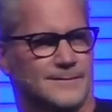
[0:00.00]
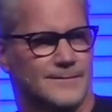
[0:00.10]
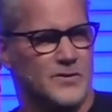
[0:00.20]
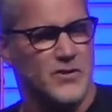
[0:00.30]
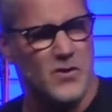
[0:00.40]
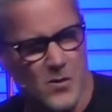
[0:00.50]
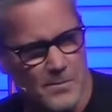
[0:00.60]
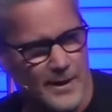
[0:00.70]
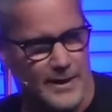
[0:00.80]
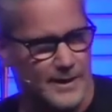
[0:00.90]

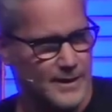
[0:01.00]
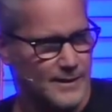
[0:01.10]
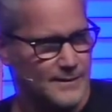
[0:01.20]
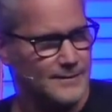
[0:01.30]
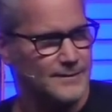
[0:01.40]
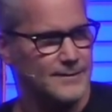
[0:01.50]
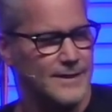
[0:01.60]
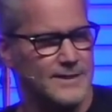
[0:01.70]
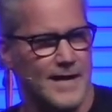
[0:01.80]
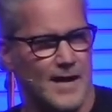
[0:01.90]
Nobody
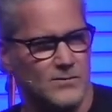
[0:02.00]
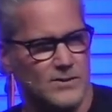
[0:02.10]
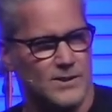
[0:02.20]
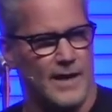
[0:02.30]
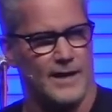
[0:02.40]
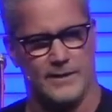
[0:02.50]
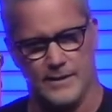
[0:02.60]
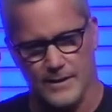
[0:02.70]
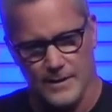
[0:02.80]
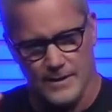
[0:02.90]
is outside
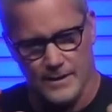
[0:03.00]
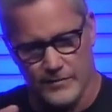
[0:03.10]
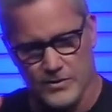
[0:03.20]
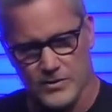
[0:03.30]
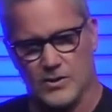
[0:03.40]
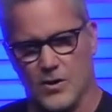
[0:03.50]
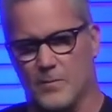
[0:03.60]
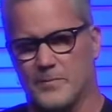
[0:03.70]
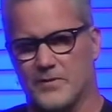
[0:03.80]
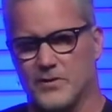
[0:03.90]
of the
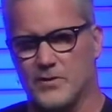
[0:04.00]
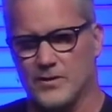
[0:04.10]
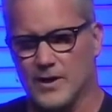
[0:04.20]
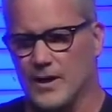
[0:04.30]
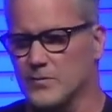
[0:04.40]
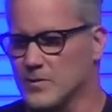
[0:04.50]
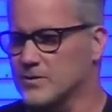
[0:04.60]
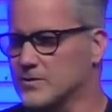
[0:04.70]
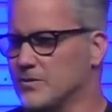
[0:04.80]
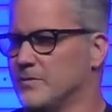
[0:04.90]
scope of who God
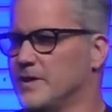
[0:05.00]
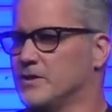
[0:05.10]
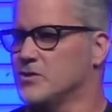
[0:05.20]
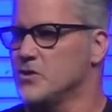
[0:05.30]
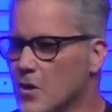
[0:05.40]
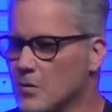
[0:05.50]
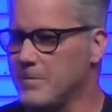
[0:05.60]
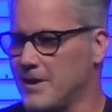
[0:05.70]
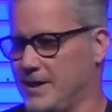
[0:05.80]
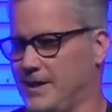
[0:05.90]
wants to reach.
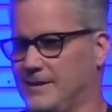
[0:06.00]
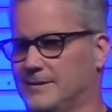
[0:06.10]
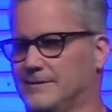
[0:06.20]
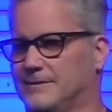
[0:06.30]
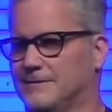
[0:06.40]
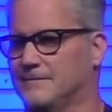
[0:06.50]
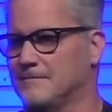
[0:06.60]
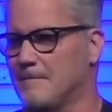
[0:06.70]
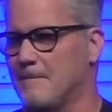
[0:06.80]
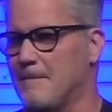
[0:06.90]
Nobody.
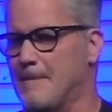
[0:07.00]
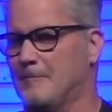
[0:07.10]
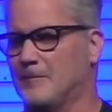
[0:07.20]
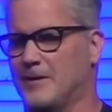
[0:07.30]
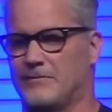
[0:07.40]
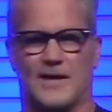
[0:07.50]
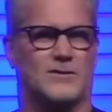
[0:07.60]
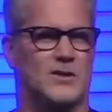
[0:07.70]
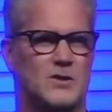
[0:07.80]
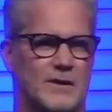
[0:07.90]
In
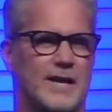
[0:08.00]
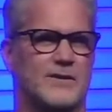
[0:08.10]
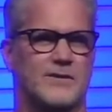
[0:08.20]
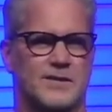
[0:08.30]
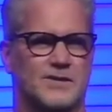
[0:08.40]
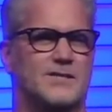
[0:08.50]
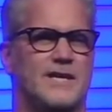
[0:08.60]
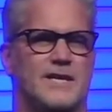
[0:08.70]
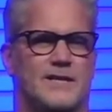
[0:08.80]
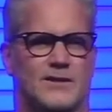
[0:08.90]
fact, the greater the
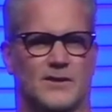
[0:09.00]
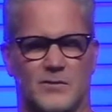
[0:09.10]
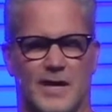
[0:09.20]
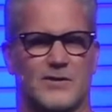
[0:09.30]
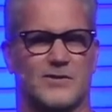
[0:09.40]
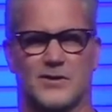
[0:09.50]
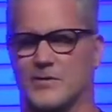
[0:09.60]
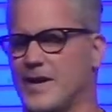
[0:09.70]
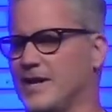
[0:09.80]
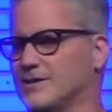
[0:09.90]
sin, the greater the
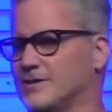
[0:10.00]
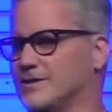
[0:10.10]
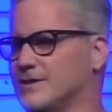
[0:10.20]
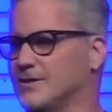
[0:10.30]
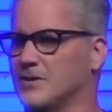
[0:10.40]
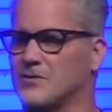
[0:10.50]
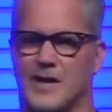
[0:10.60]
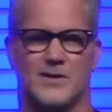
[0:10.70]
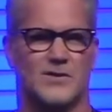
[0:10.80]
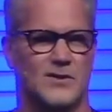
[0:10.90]
grace, and the
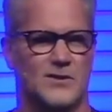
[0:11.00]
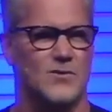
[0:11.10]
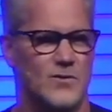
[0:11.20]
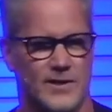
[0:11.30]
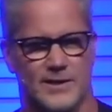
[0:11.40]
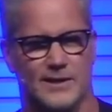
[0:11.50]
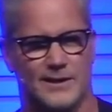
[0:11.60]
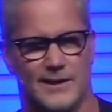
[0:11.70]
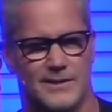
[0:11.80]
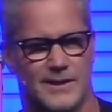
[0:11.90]
greater the glory that
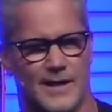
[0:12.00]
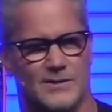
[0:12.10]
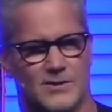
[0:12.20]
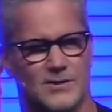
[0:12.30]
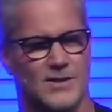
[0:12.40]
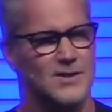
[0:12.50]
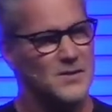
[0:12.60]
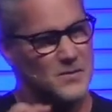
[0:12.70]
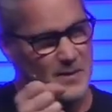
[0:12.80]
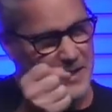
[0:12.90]
God gets
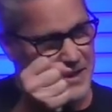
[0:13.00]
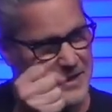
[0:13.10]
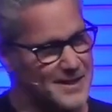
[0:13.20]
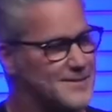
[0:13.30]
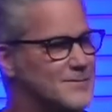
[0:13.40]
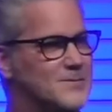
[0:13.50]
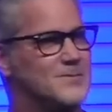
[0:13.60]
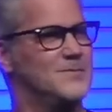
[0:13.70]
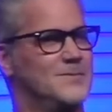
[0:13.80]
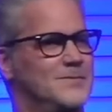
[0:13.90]
when He
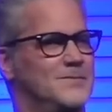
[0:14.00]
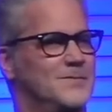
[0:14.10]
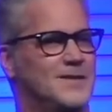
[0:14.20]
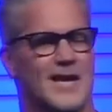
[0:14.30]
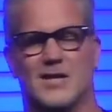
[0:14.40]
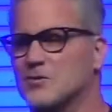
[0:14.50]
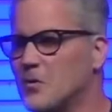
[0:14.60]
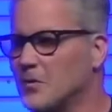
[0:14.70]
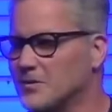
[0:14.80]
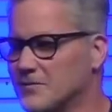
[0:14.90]
lays
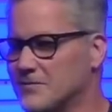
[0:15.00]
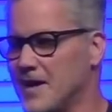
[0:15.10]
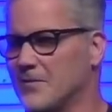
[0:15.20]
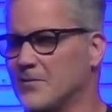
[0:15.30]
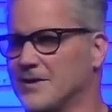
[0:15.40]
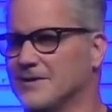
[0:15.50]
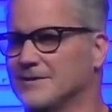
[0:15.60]
hold of that one.